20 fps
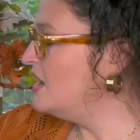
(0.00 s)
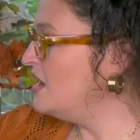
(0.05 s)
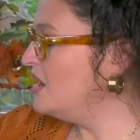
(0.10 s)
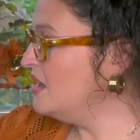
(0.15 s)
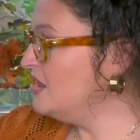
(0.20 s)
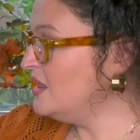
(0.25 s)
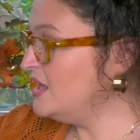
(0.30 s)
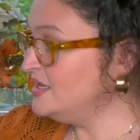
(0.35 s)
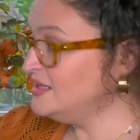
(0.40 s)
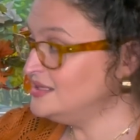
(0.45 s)

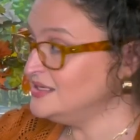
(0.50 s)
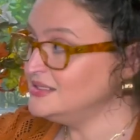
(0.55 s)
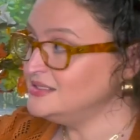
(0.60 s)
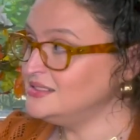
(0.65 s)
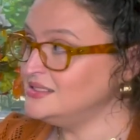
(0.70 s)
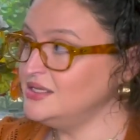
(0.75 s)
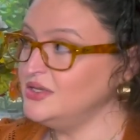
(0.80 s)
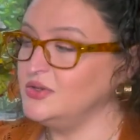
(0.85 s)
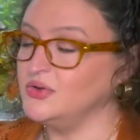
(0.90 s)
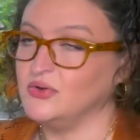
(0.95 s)
I like this
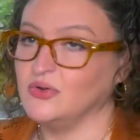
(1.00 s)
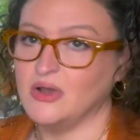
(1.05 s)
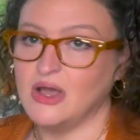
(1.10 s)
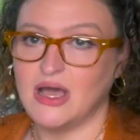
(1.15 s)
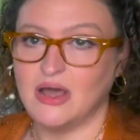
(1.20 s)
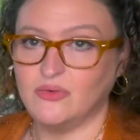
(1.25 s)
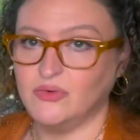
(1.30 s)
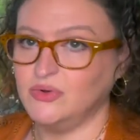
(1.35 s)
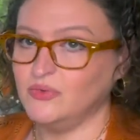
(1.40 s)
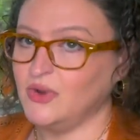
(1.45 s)
too.
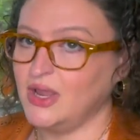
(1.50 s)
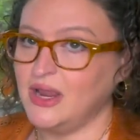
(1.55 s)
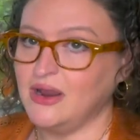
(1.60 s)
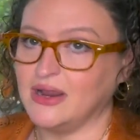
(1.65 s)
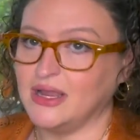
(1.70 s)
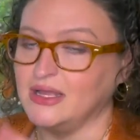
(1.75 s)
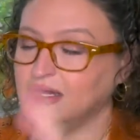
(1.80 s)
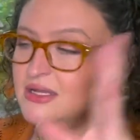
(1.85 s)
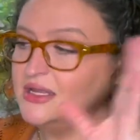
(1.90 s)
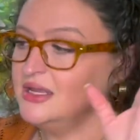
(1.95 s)
I would wear
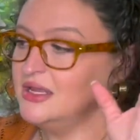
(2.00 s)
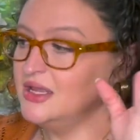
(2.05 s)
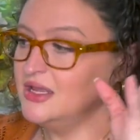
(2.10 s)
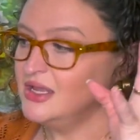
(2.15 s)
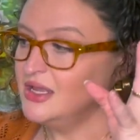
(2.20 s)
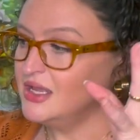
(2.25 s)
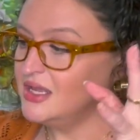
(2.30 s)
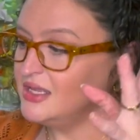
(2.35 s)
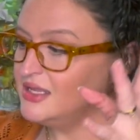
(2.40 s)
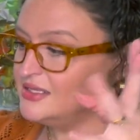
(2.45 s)
it.
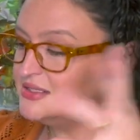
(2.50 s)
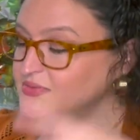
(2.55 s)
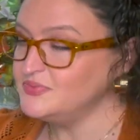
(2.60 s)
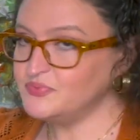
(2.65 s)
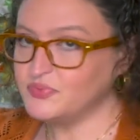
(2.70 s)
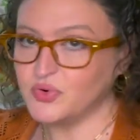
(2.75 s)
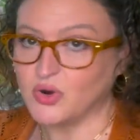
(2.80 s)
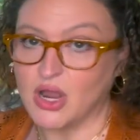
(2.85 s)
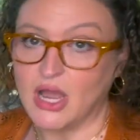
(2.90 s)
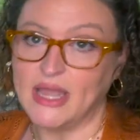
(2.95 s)
It's
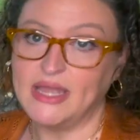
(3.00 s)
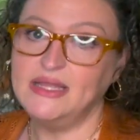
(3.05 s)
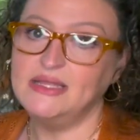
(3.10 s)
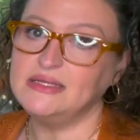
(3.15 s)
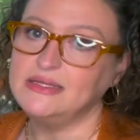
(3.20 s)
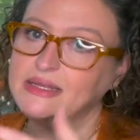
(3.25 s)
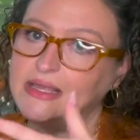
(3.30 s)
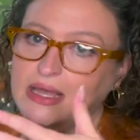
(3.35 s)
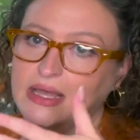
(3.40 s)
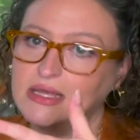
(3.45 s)
bright,
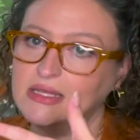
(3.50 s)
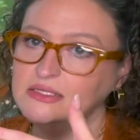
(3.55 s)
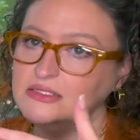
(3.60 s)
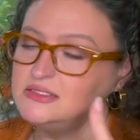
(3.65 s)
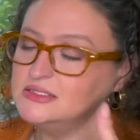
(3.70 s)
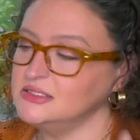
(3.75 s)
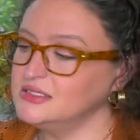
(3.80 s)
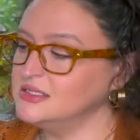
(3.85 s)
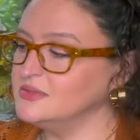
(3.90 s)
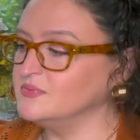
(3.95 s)

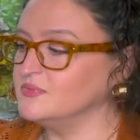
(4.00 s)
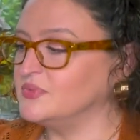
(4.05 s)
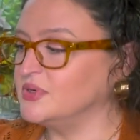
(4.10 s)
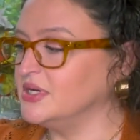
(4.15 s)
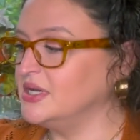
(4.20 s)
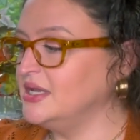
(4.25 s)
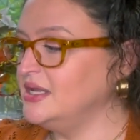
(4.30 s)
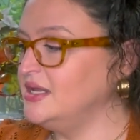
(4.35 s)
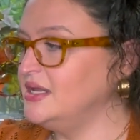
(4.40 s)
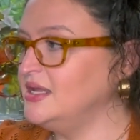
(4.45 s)
yes,
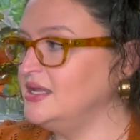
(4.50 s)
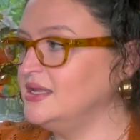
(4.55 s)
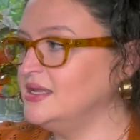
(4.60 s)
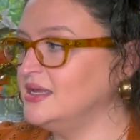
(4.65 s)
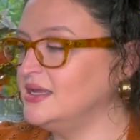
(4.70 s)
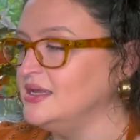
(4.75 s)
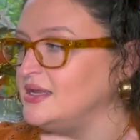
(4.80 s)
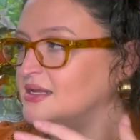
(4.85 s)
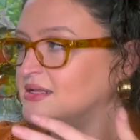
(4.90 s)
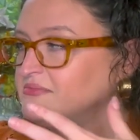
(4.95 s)
but
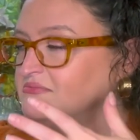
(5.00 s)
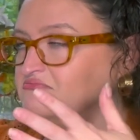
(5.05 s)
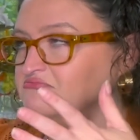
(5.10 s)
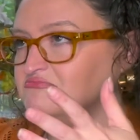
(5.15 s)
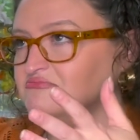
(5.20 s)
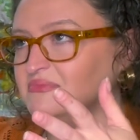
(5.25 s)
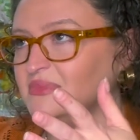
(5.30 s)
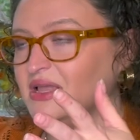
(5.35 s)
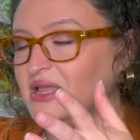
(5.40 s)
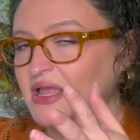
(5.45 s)

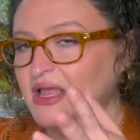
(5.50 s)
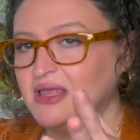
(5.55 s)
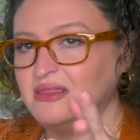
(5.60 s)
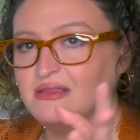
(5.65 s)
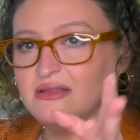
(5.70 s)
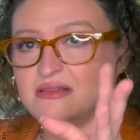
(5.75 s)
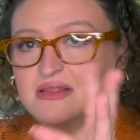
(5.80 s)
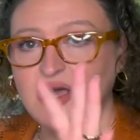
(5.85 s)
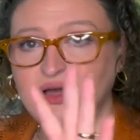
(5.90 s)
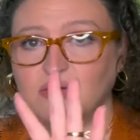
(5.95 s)
and
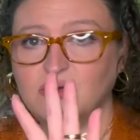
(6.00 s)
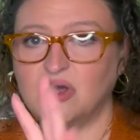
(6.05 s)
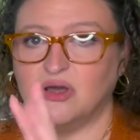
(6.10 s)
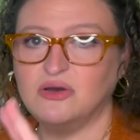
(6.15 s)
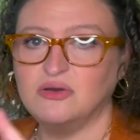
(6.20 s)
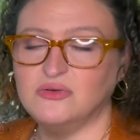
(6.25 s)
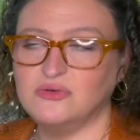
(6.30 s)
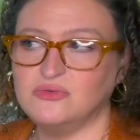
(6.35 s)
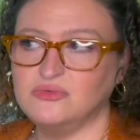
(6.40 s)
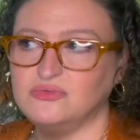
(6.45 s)
the
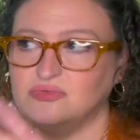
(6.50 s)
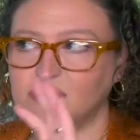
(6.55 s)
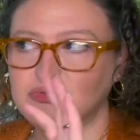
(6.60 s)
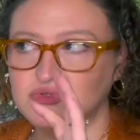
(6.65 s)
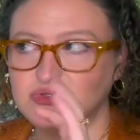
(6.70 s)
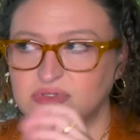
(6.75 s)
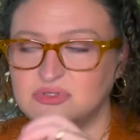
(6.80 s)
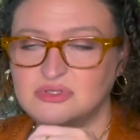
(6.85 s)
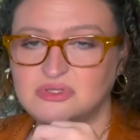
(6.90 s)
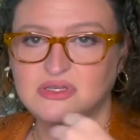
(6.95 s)
logo,
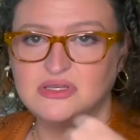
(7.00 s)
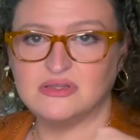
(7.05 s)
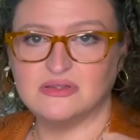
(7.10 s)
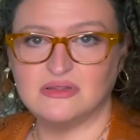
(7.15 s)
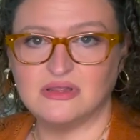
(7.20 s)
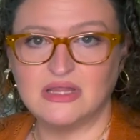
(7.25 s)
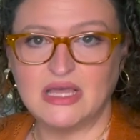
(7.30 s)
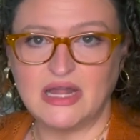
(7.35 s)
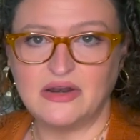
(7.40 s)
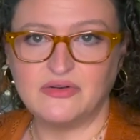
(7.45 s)
the
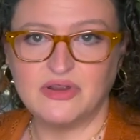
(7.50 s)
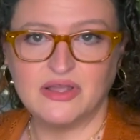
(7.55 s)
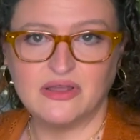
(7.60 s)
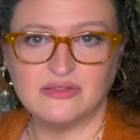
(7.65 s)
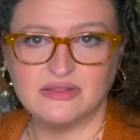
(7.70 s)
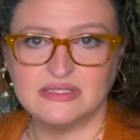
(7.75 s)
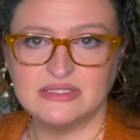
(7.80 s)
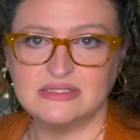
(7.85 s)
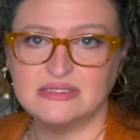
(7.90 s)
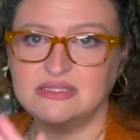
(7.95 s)
lettering
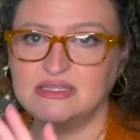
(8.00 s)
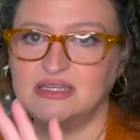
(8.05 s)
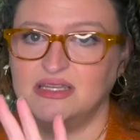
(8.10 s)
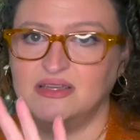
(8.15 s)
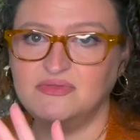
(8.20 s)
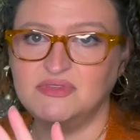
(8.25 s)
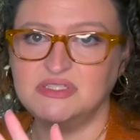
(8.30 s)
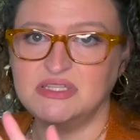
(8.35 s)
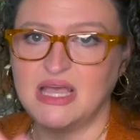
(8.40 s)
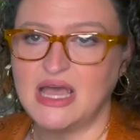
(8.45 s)
on the
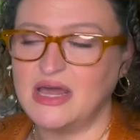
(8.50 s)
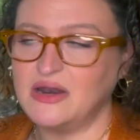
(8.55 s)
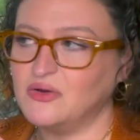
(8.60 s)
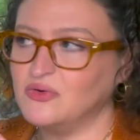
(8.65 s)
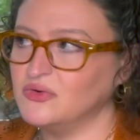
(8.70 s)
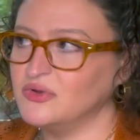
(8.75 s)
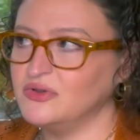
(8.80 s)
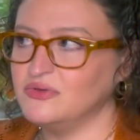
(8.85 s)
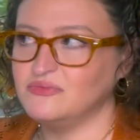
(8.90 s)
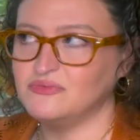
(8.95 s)
sleeves, I don't,